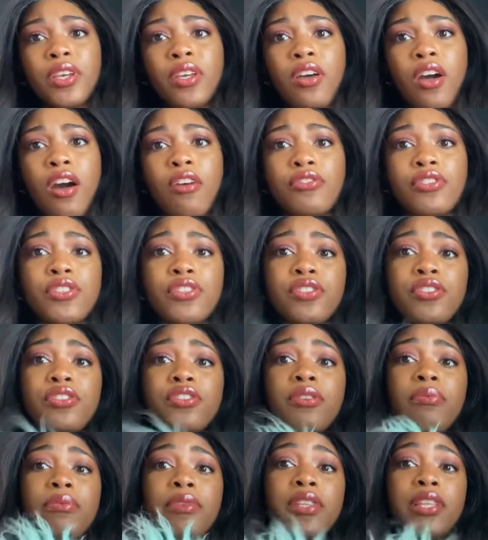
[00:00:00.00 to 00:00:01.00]
Obviously, this is
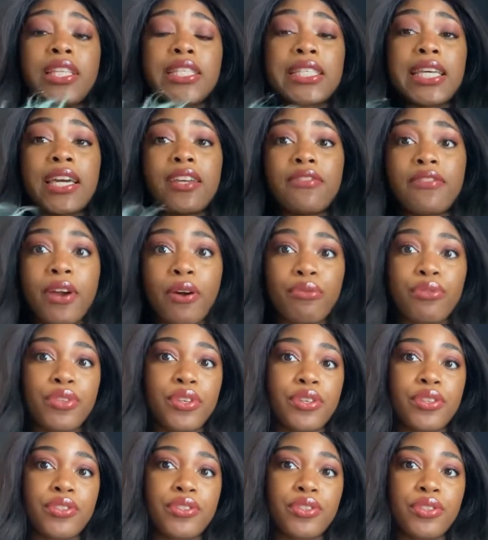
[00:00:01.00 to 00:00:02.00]
something that's kind of out
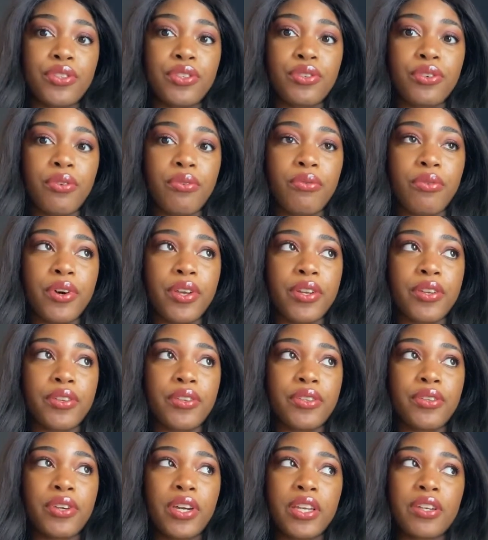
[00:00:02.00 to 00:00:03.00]
there, so you don't want to,
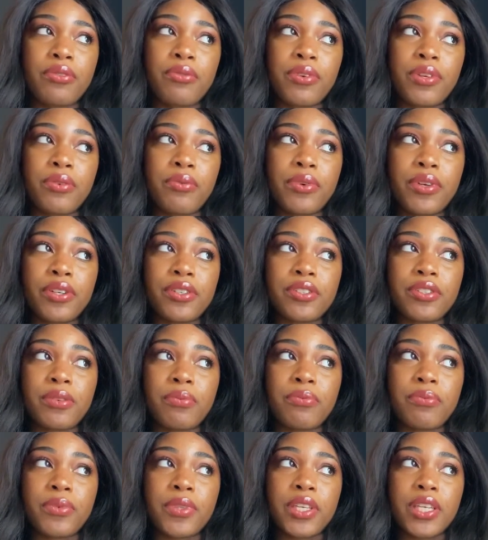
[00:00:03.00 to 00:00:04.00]
you kind of want to wear
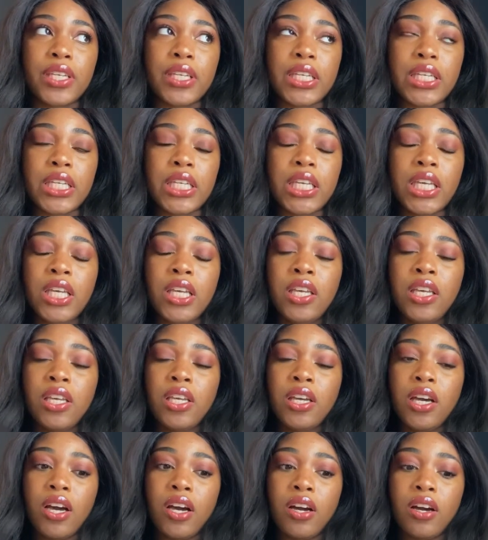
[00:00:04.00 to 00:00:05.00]
something
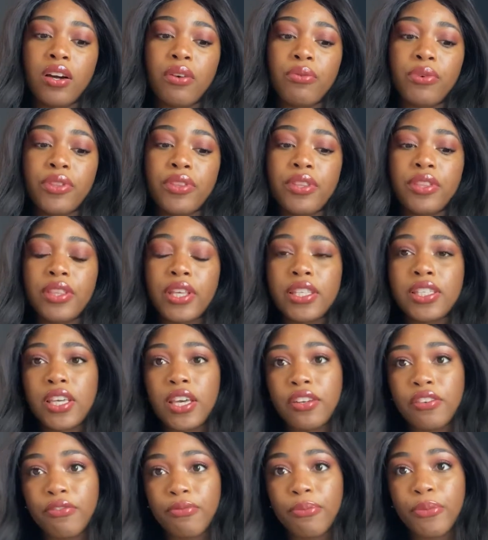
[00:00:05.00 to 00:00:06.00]
uh, with it that's
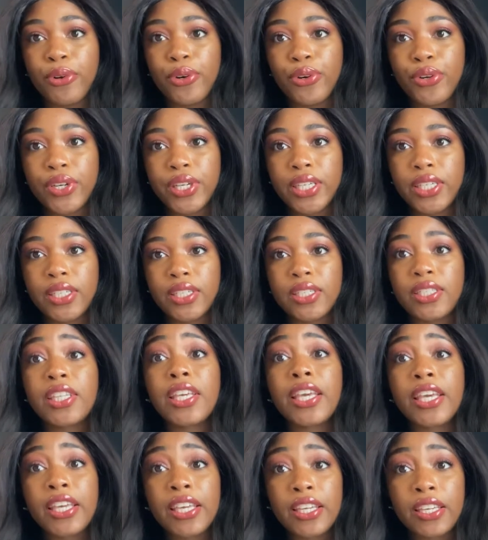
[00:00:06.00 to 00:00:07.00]
kind of more
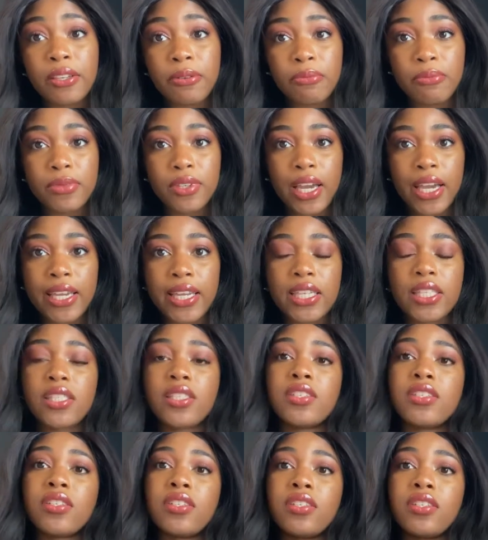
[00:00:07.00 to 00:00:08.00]
tame, I guess,
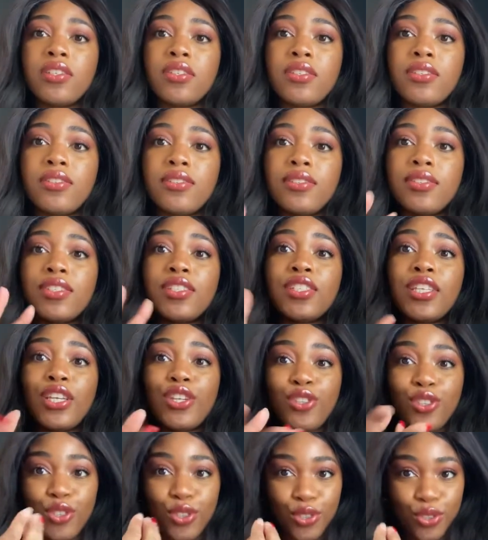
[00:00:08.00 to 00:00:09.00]
to
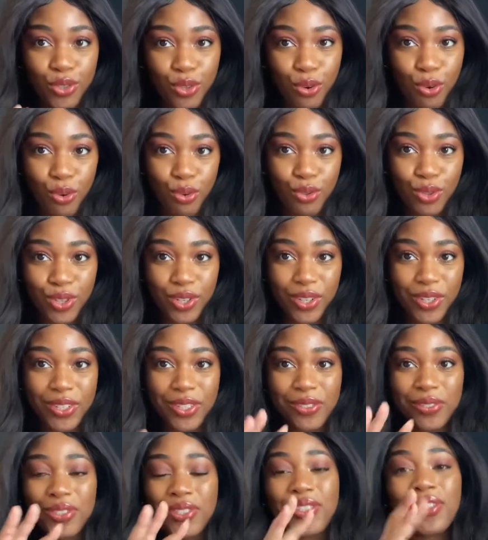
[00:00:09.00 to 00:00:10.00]
center the whole look
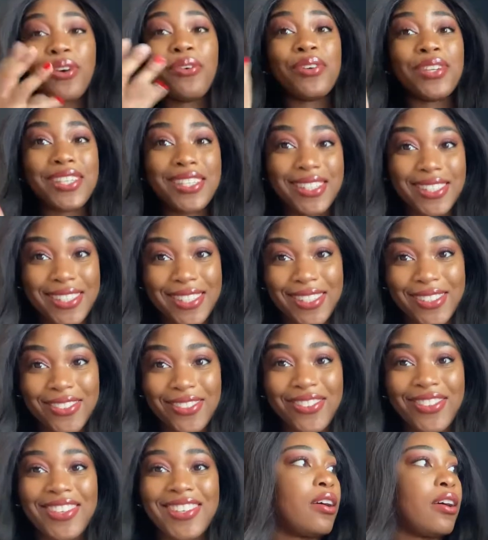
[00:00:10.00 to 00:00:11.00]
so it's cohesive.
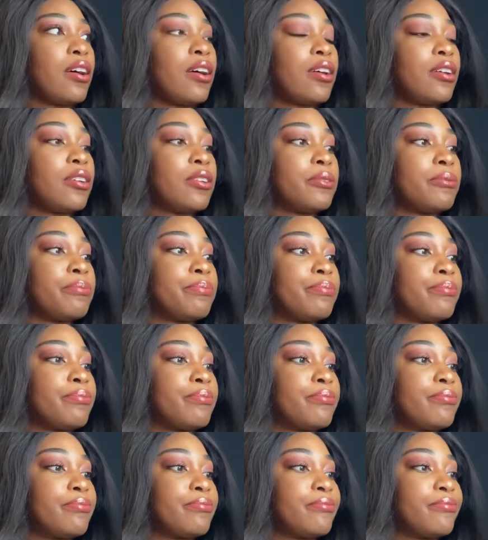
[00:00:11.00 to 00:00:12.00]
Um,
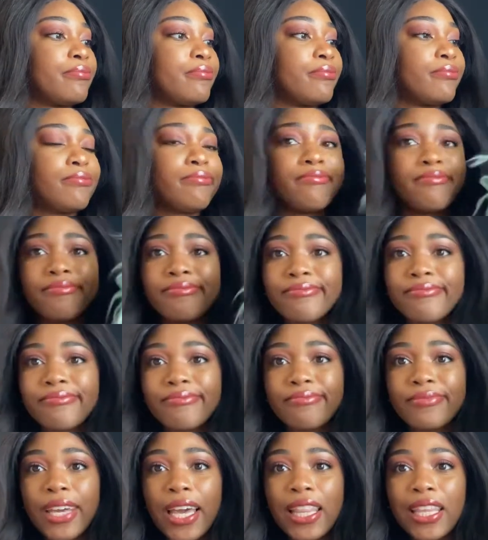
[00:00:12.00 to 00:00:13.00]

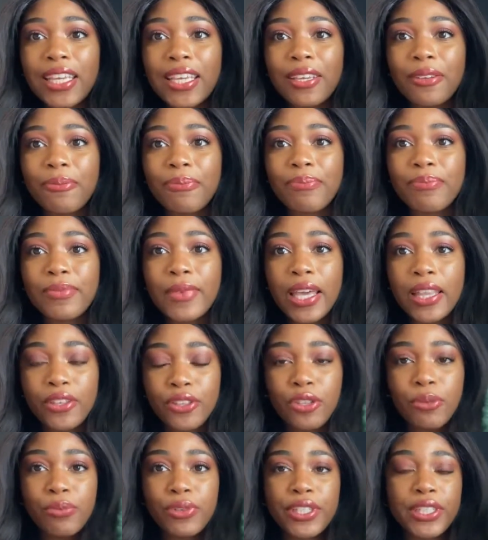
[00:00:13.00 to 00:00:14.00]
I like it. I
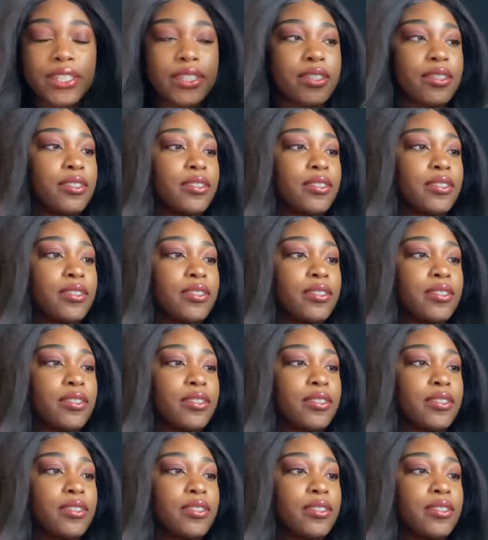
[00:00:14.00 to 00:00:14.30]
like the brand.